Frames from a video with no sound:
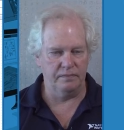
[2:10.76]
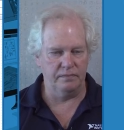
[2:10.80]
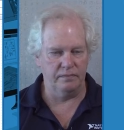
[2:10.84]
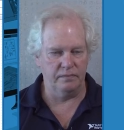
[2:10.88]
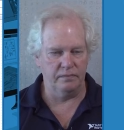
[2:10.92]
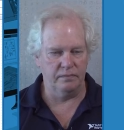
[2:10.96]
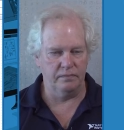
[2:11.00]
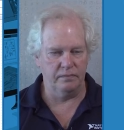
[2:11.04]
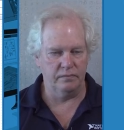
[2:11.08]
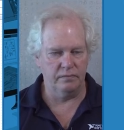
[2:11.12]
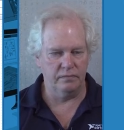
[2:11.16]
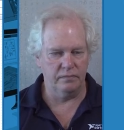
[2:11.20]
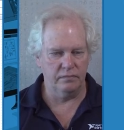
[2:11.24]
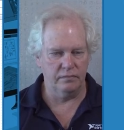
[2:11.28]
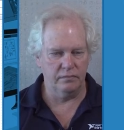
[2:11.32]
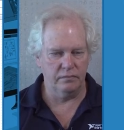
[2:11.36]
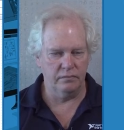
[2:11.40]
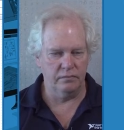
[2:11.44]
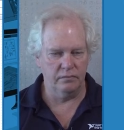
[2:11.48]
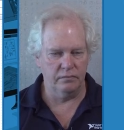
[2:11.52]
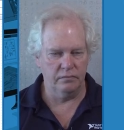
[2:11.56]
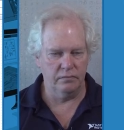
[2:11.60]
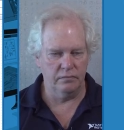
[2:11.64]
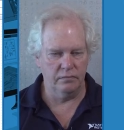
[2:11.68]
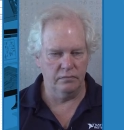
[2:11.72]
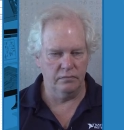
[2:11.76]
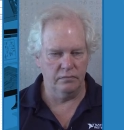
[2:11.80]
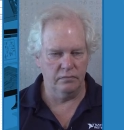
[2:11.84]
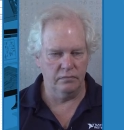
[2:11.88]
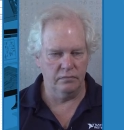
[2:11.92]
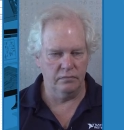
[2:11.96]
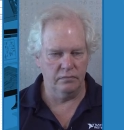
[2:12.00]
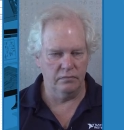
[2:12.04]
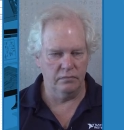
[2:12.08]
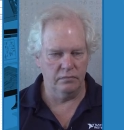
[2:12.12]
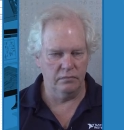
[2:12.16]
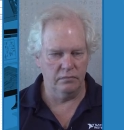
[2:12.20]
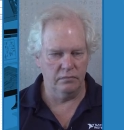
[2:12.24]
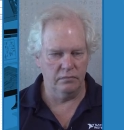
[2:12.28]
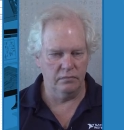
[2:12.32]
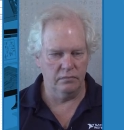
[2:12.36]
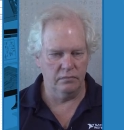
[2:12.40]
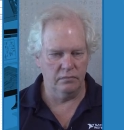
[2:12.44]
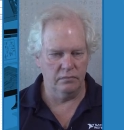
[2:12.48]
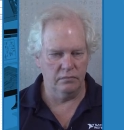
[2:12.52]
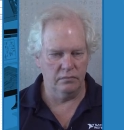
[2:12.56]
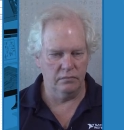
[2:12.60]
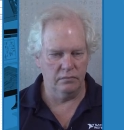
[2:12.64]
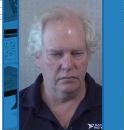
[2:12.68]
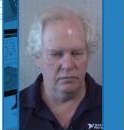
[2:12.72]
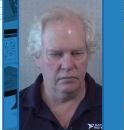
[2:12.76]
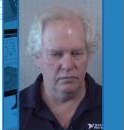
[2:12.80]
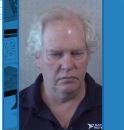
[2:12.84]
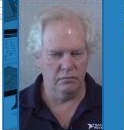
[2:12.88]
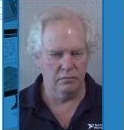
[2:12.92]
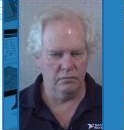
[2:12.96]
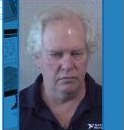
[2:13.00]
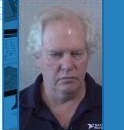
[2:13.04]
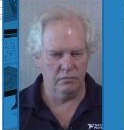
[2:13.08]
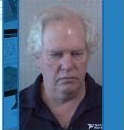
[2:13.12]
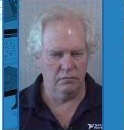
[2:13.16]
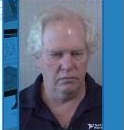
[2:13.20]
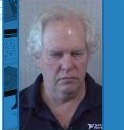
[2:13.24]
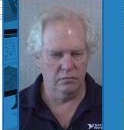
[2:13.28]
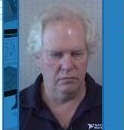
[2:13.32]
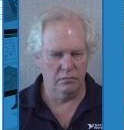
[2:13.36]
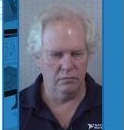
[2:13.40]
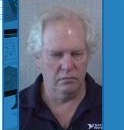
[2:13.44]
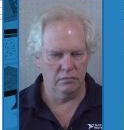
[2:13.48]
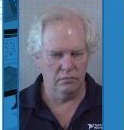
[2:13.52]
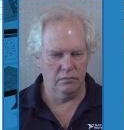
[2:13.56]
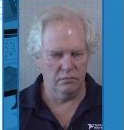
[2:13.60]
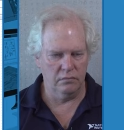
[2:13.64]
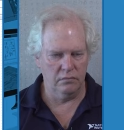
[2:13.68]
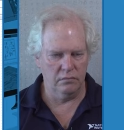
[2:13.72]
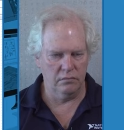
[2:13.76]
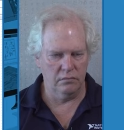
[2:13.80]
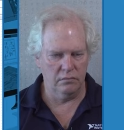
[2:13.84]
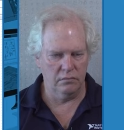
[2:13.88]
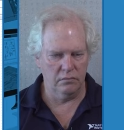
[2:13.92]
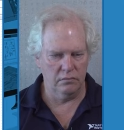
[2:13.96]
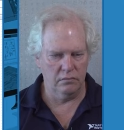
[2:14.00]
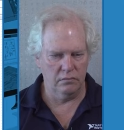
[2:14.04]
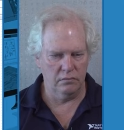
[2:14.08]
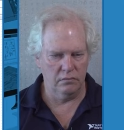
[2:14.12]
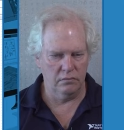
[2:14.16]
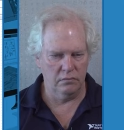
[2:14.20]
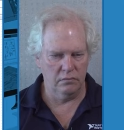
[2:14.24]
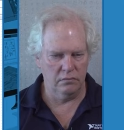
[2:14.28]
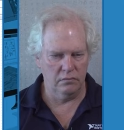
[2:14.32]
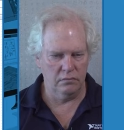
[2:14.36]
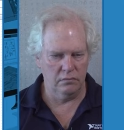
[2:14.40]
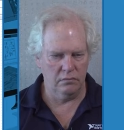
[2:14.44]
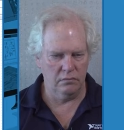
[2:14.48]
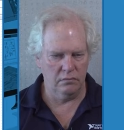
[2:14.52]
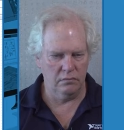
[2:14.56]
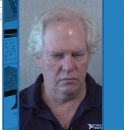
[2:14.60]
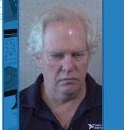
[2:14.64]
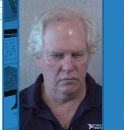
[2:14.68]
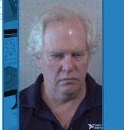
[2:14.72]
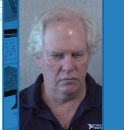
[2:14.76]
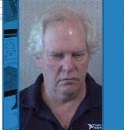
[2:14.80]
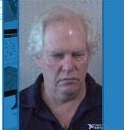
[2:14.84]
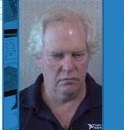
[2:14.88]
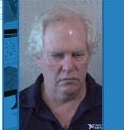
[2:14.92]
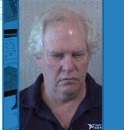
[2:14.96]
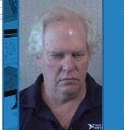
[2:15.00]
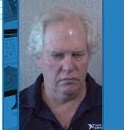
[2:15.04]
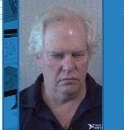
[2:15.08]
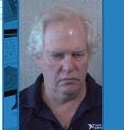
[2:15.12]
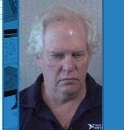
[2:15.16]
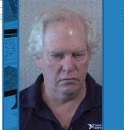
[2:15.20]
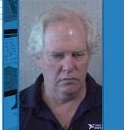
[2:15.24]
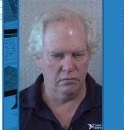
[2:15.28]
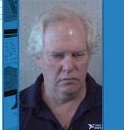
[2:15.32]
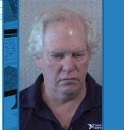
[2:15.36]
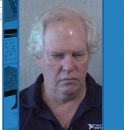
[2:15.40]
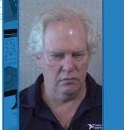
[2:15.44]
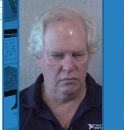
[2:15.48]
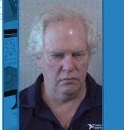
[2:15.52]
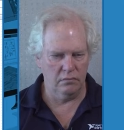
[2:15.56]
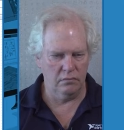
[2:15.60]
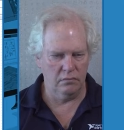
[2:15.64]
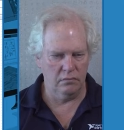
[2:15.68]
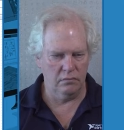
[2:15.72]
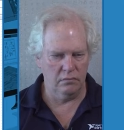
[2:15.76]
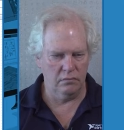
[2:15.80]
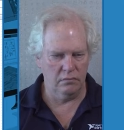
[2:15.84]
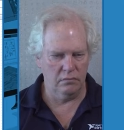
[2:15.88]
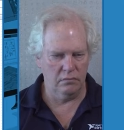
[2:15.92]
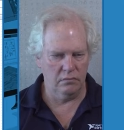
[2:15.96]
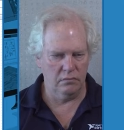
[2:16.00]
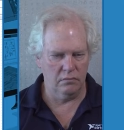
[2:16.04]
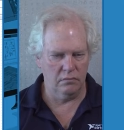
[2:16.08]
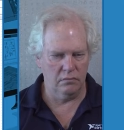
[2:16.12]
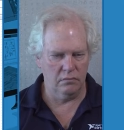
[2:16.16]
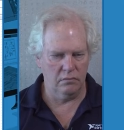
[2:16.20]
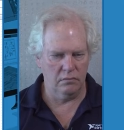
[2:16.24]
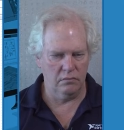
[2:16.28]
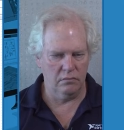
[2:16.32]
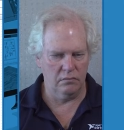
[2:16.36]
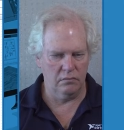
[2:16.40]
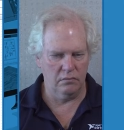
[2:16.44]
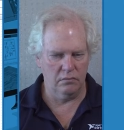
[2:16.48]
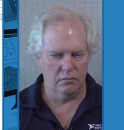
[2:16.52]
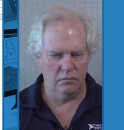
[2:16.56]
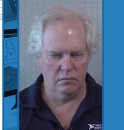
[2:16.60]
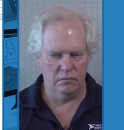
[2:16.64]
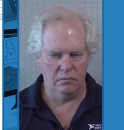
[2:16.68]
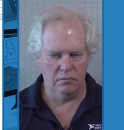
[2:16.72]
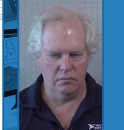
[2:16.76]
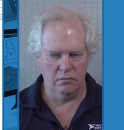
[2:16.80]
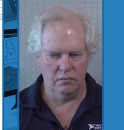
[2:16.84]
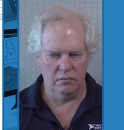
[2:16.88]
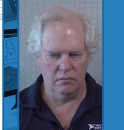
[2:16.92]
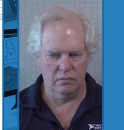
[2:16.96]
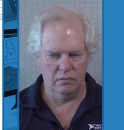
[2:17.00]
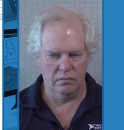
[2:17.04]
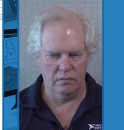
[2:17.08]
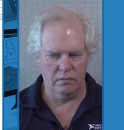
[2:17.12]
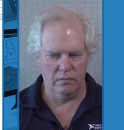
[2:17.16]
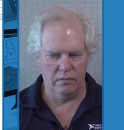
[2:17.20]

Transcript: No one is speaking in this clip.